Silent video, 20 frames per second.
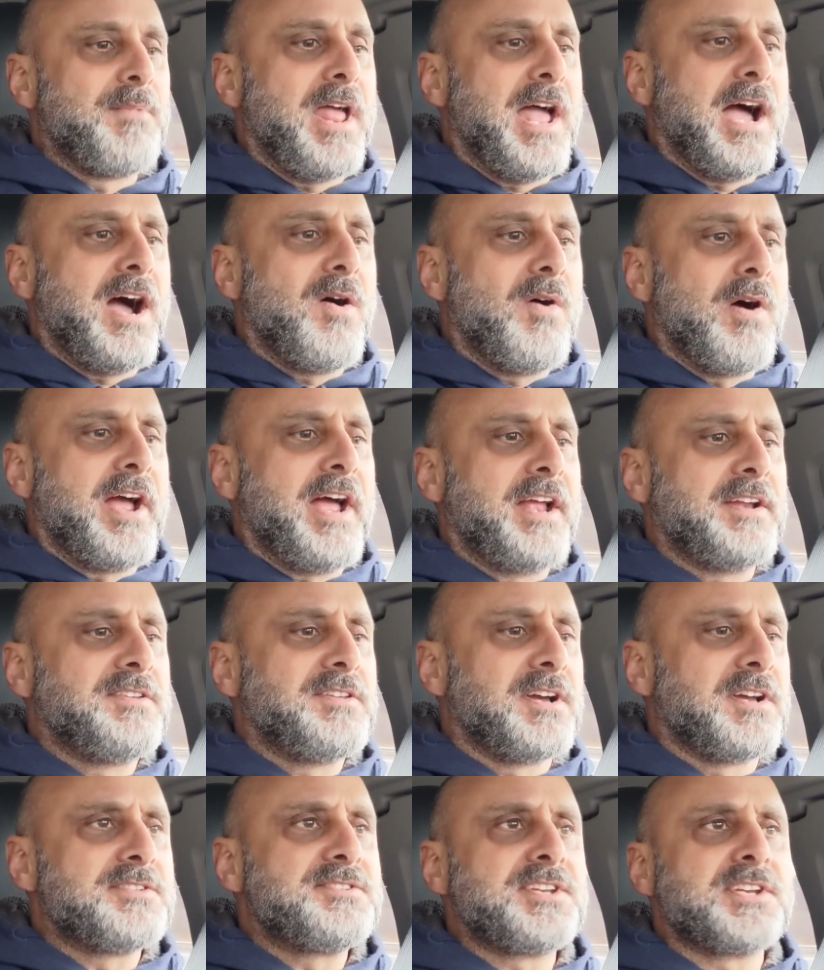Now
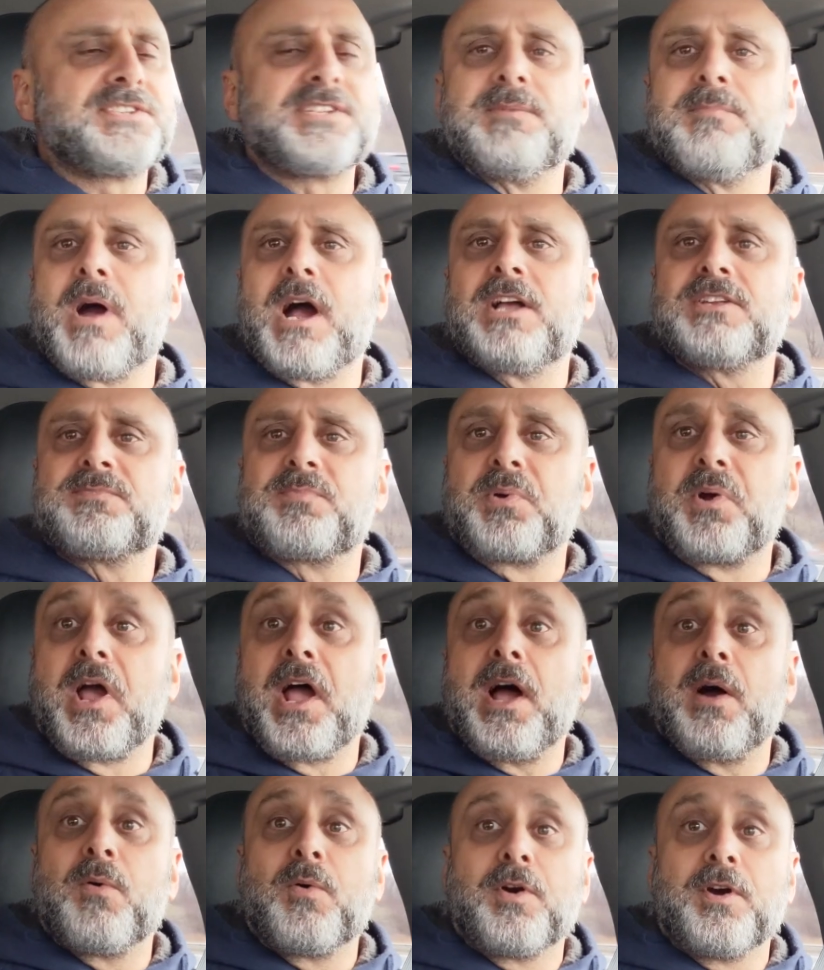at uh, 60 miles per
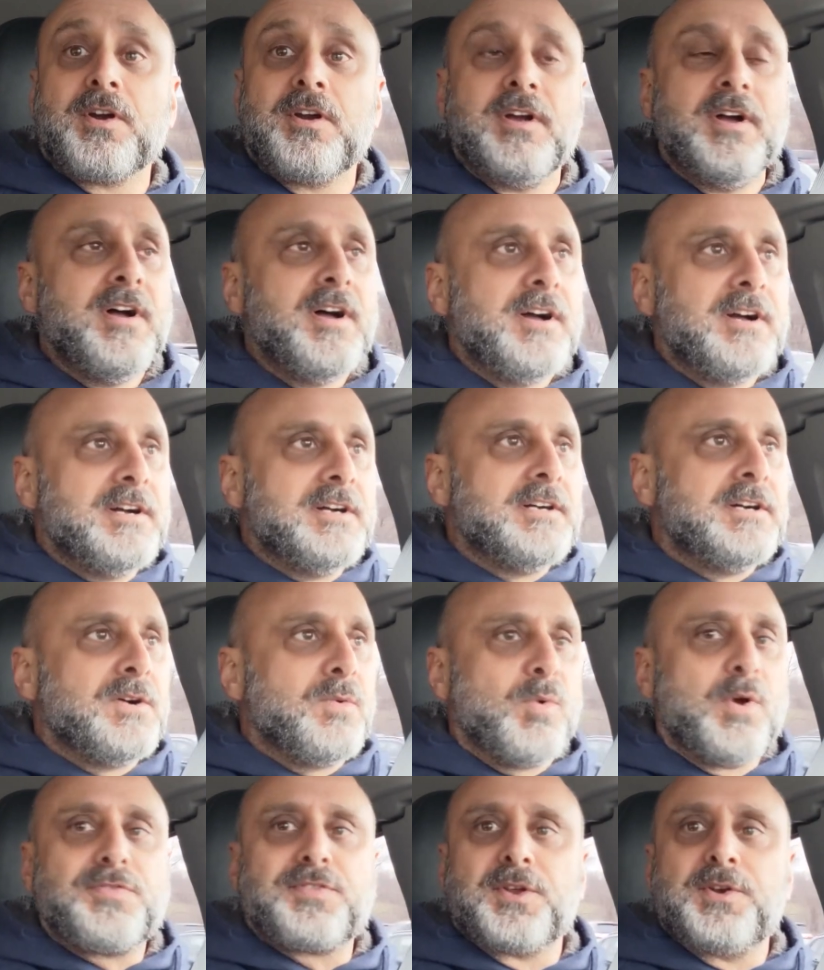hour,
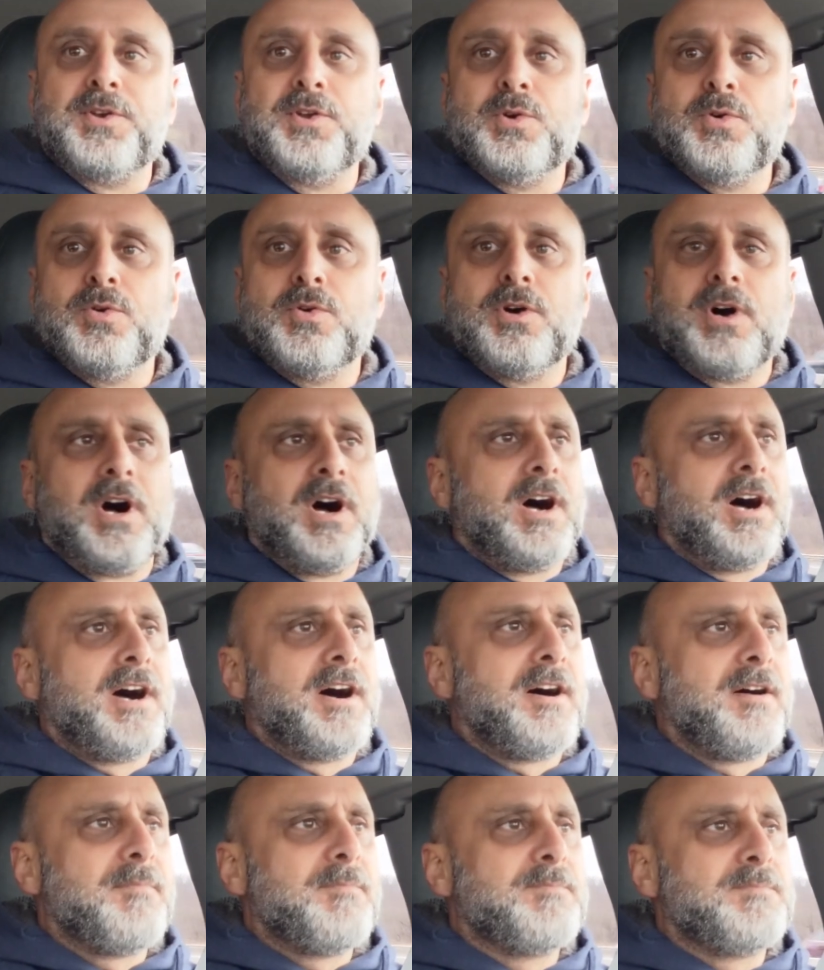with the new
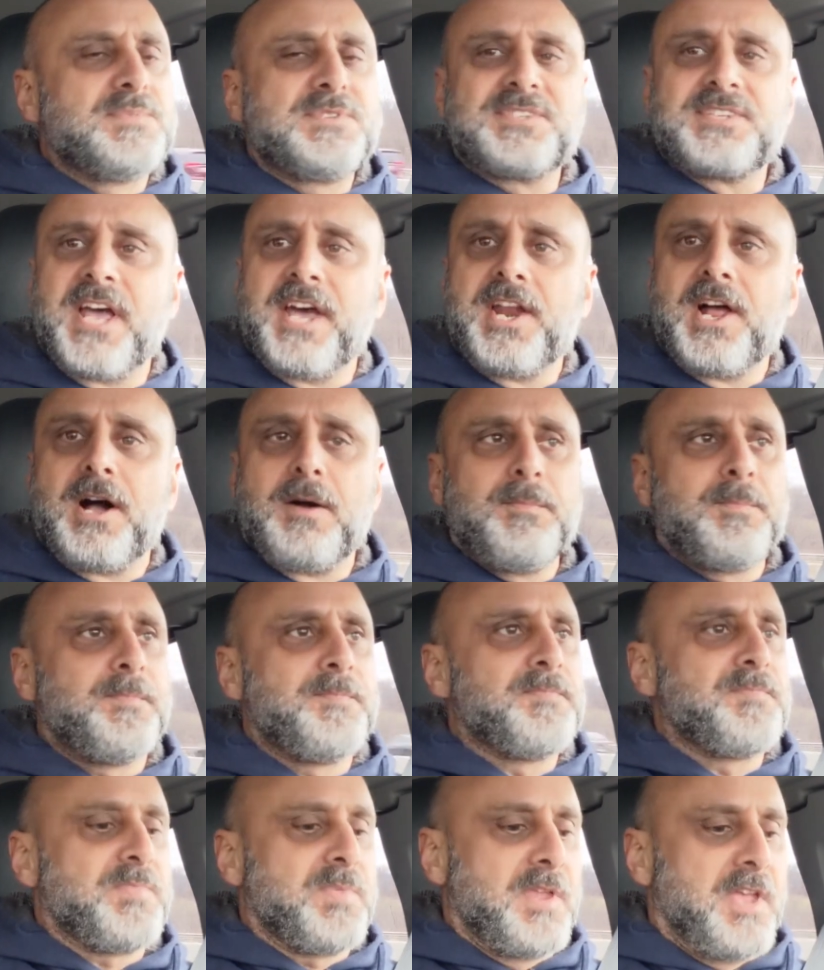uh, setup,
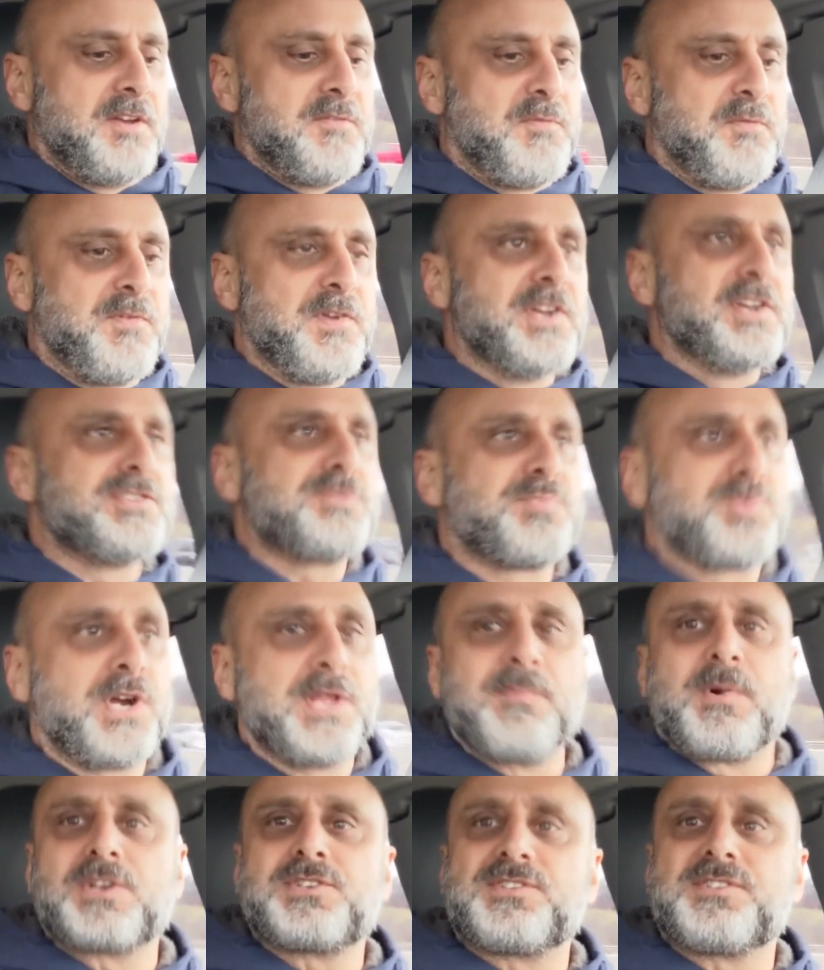it feels
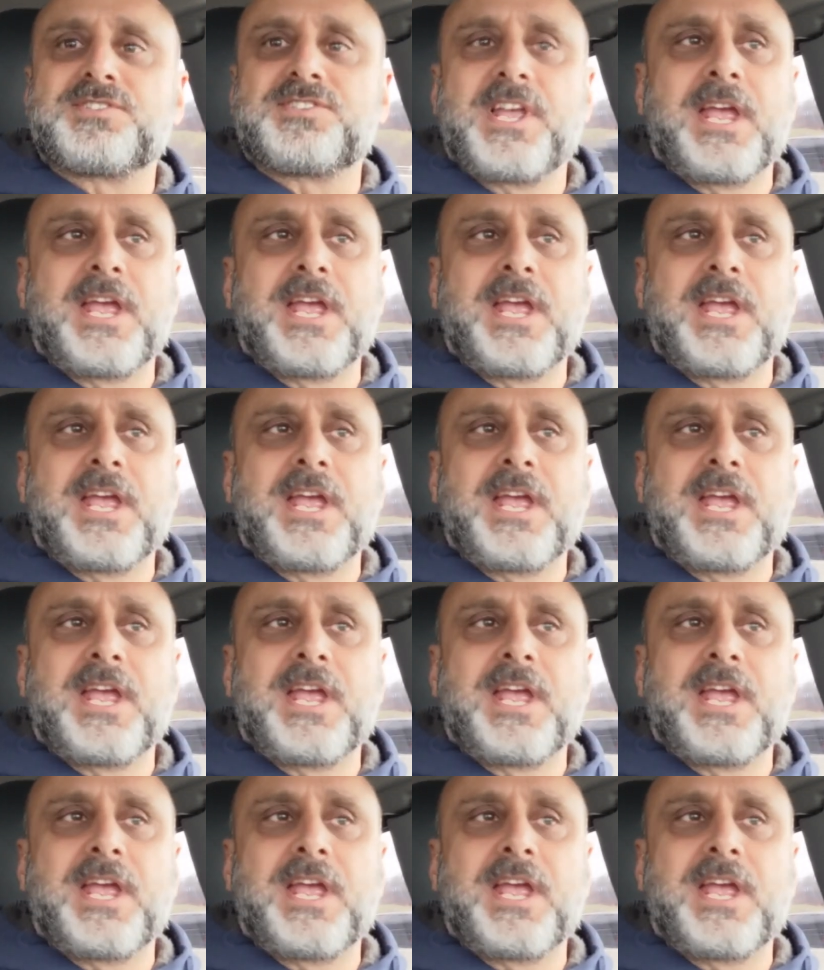pretty much the